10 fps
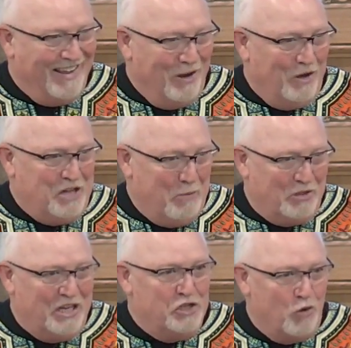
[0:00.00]
a
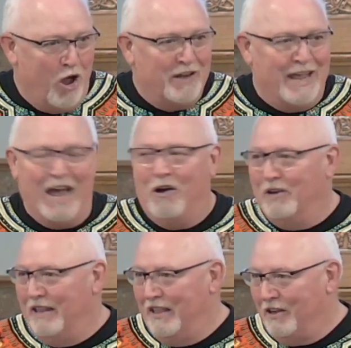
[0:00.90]
10%
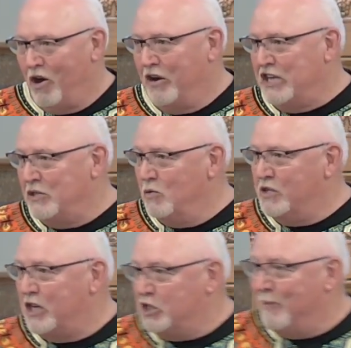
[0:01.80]
drawdown, and that the congregation was
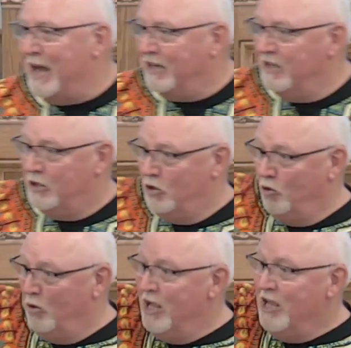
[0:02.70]
expected to